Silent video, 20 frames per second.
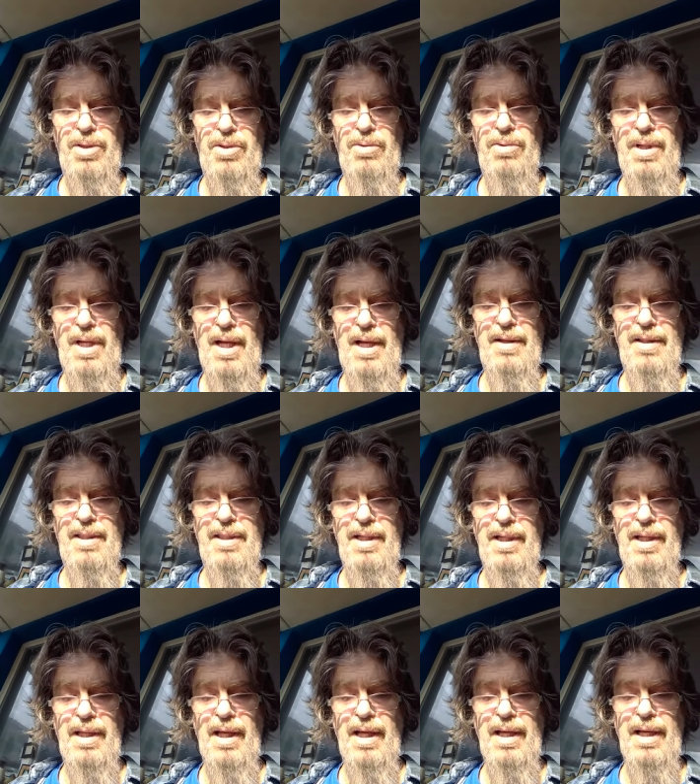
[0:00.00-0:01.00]
Do not
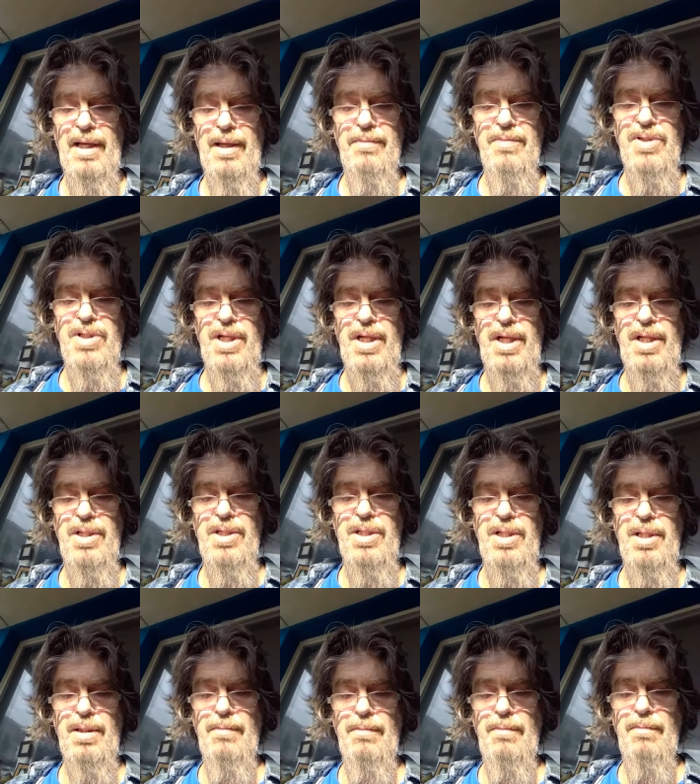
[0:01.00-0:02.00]
think I am
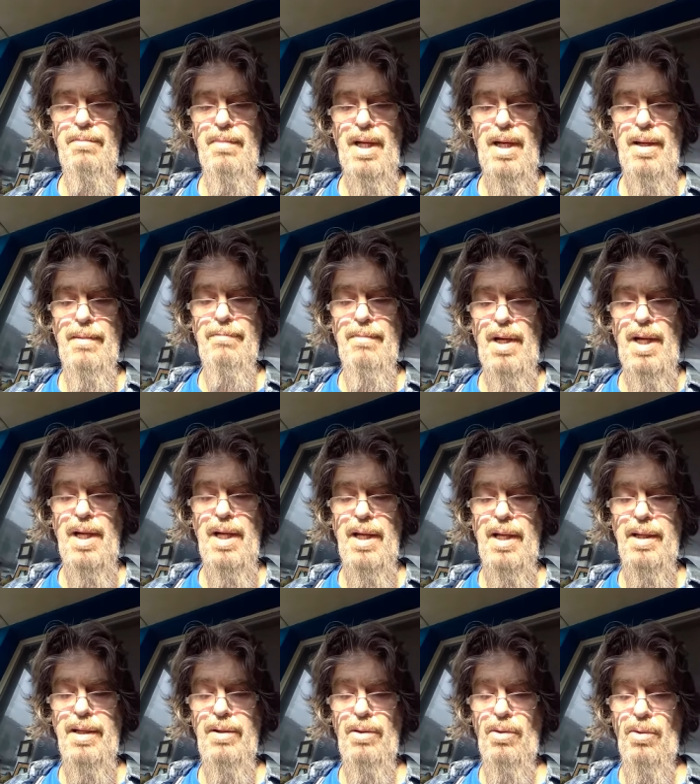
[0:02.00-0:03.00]
changing my
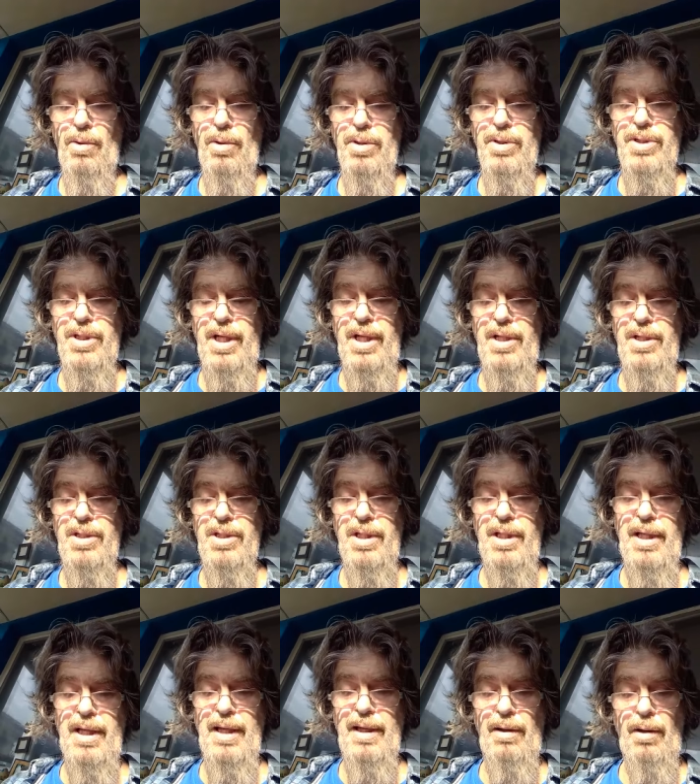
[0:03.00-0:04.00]
mind or
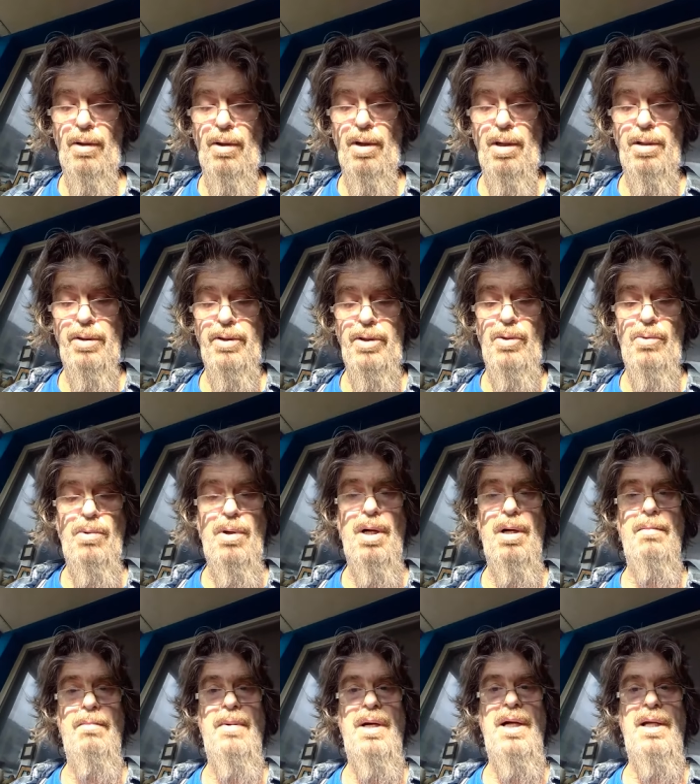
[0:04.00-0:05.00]
changing at all. You
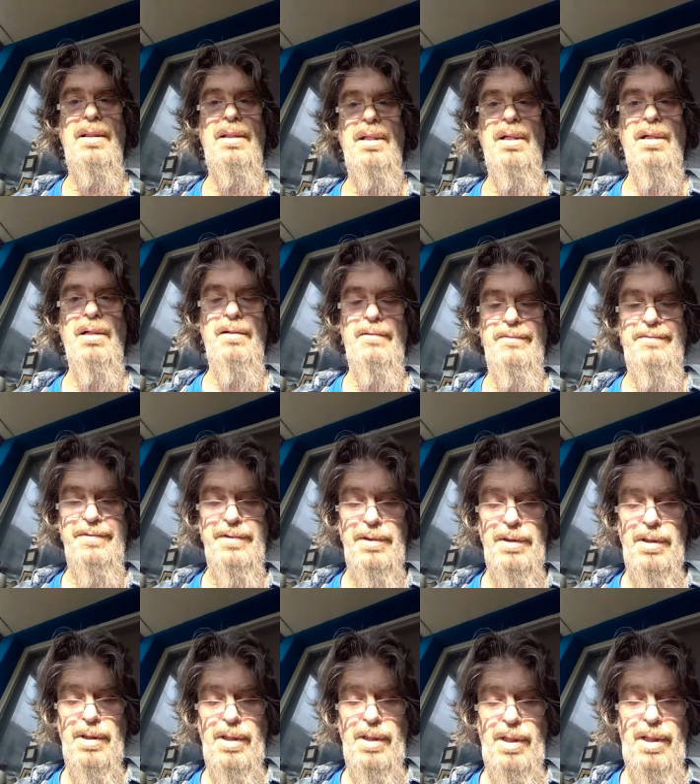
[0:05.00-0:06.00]
are my love,
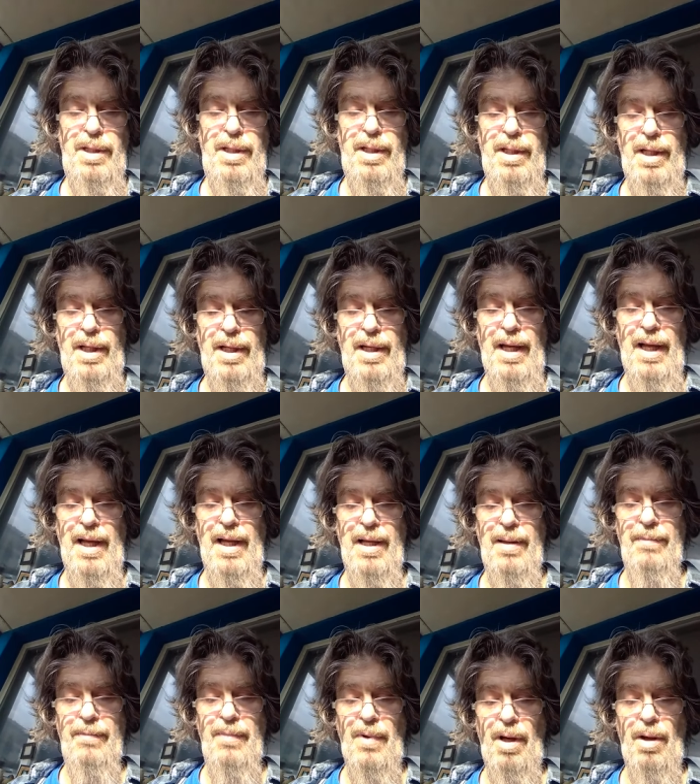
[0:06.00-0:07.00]
and I
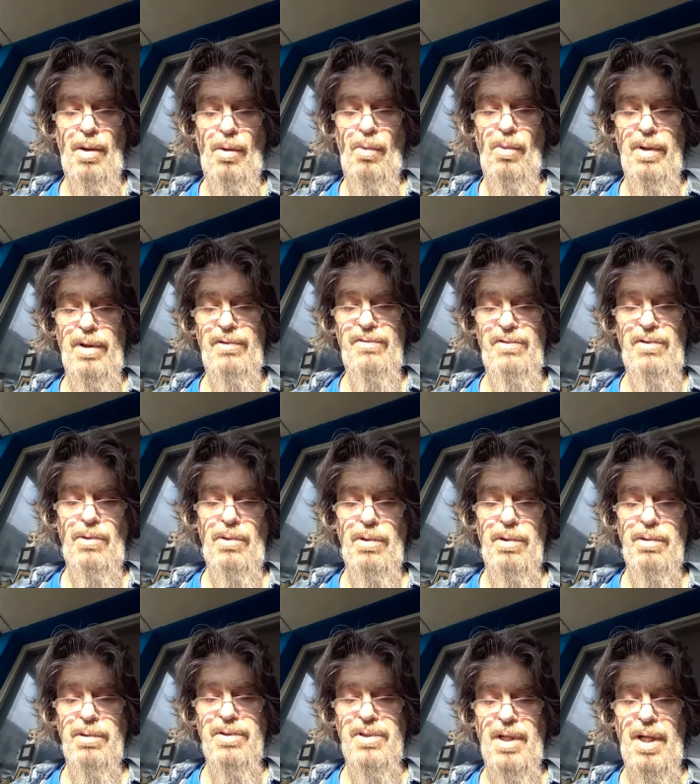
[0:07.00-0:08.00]
am always
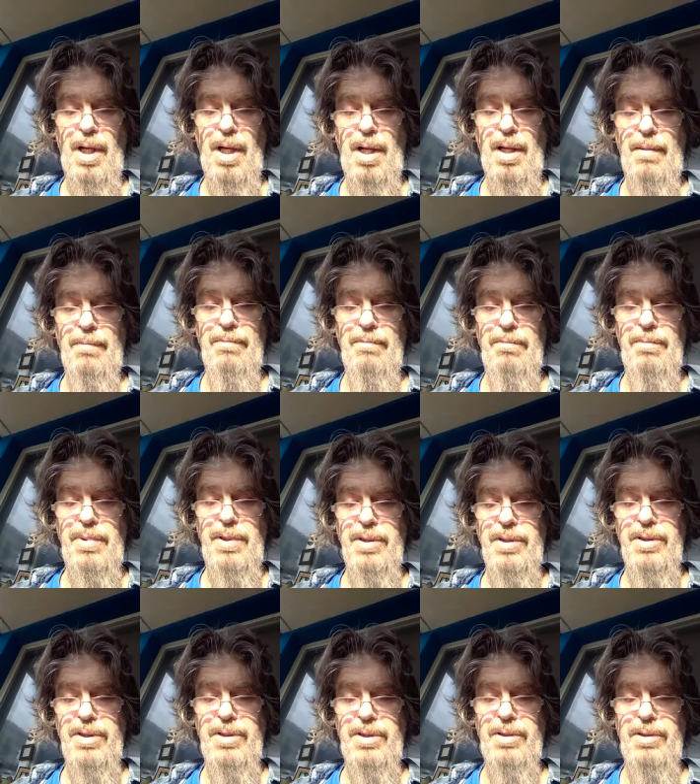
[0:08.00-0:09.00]
your Tom.
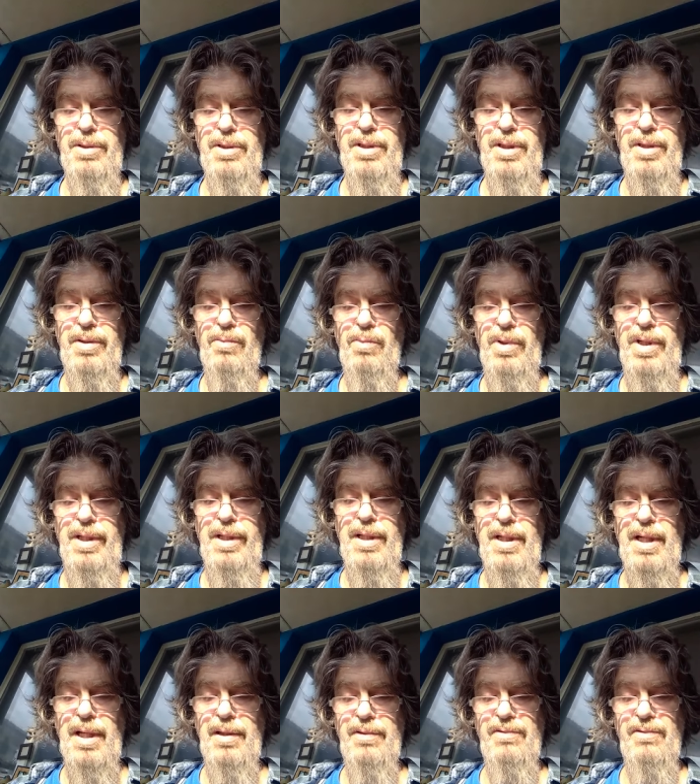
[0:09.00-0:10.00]
But did we
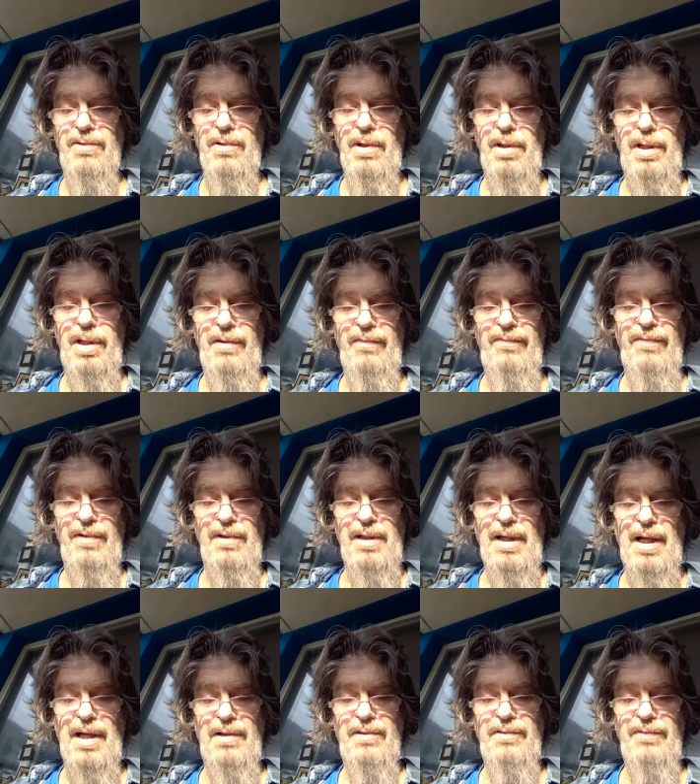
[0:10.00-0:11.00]
not study
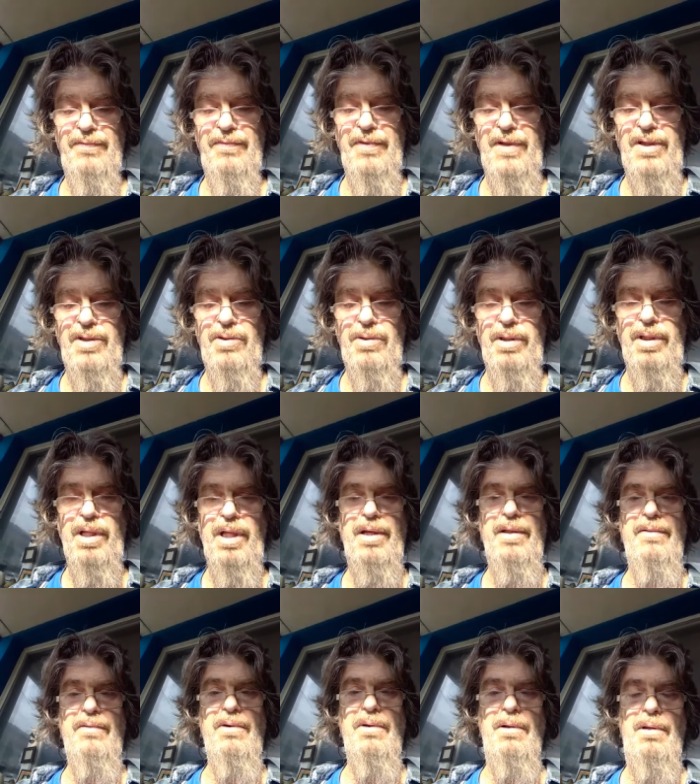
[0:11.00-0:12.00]
philosophy
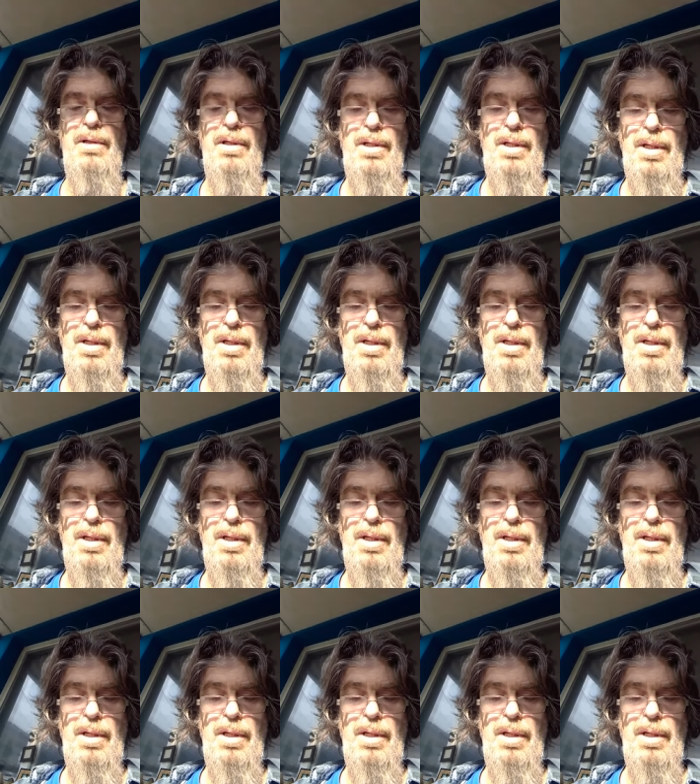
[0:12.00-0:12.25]
together?